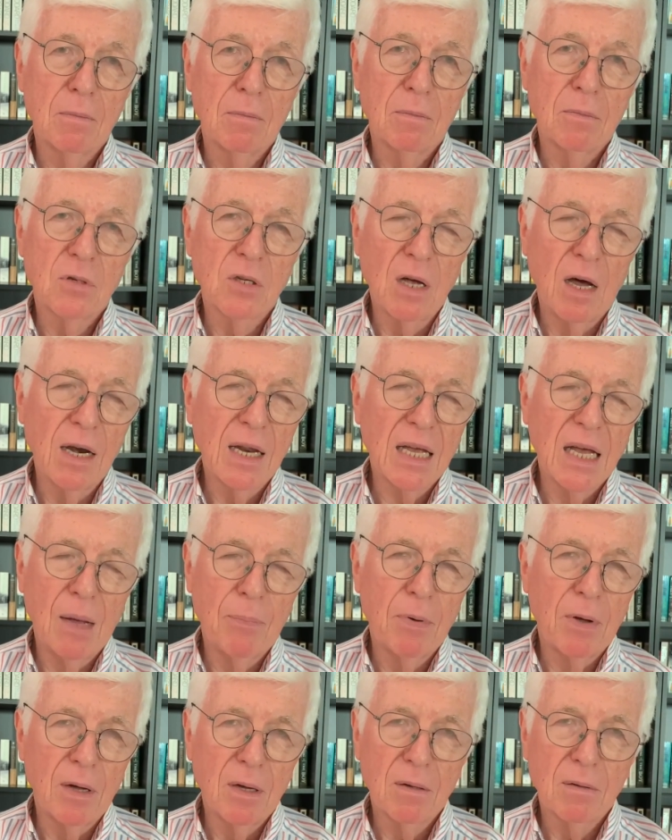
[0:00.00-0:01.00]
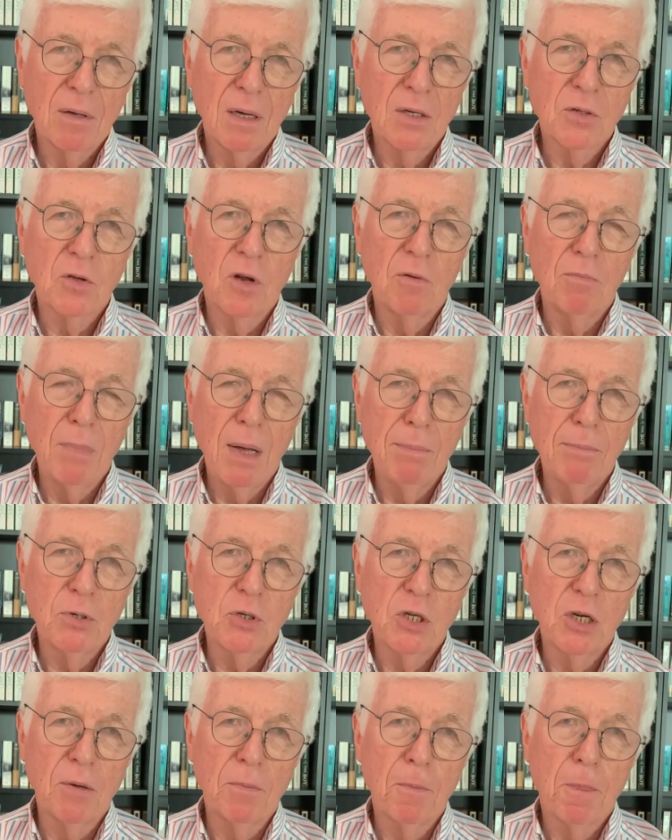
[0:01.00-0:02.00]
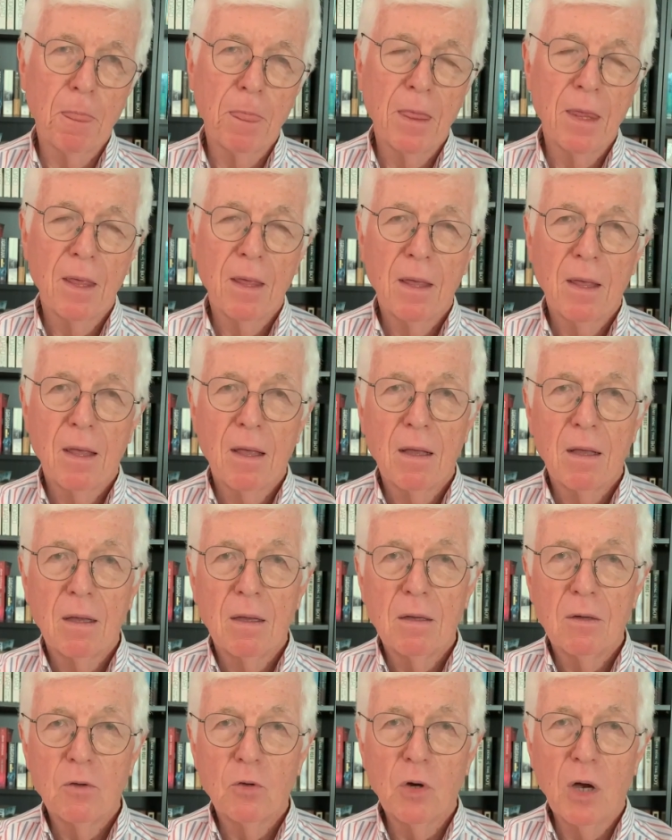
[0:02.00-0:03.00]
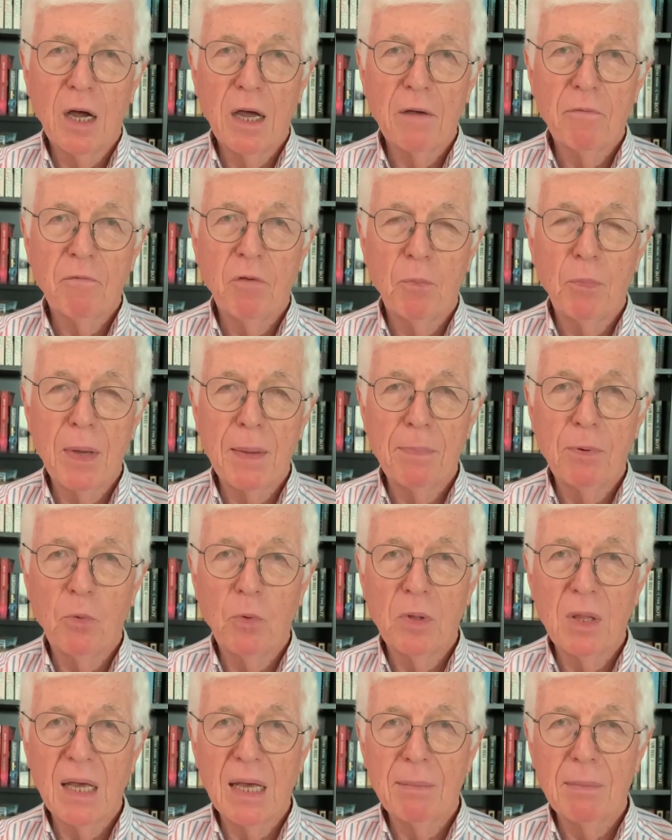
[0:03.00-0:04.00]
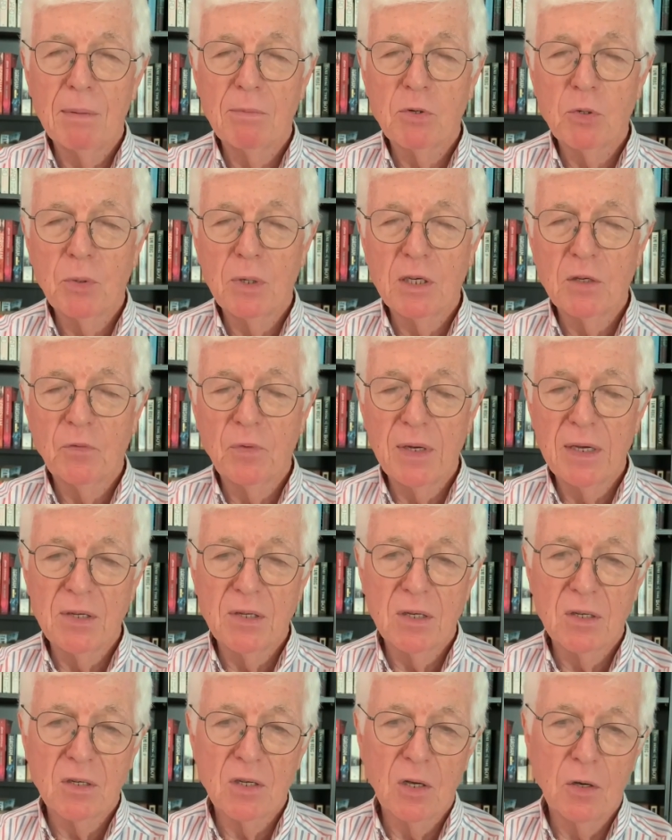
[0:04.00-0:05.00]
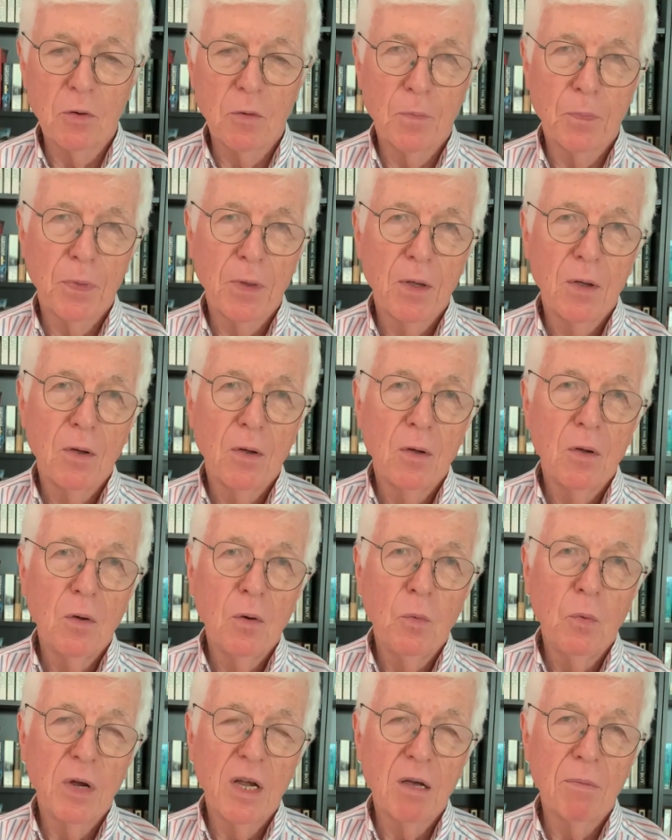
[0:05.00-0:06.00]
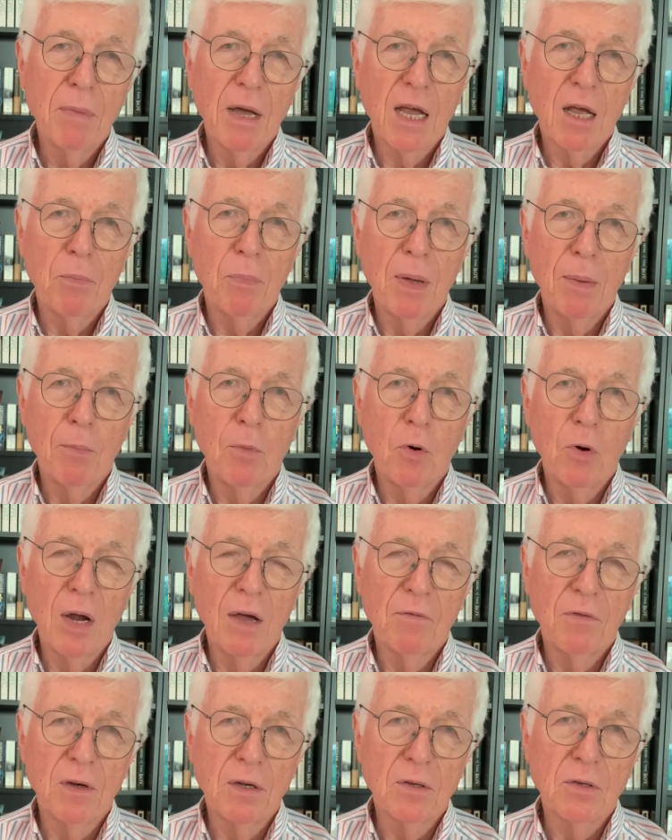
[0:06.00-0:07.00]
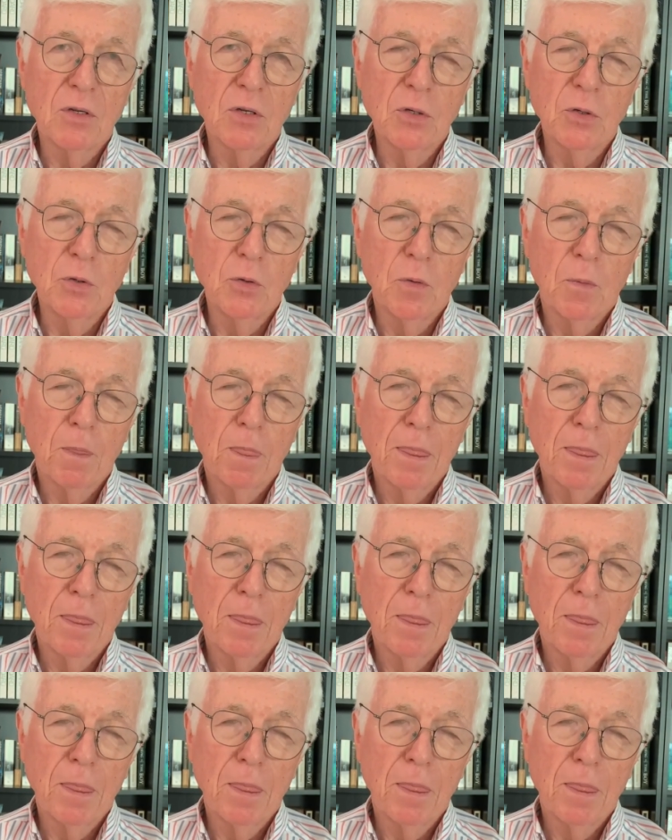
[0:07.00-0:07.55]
starting up a sort of membership drive for people with the MM2H visa, so we can make a bit more effort to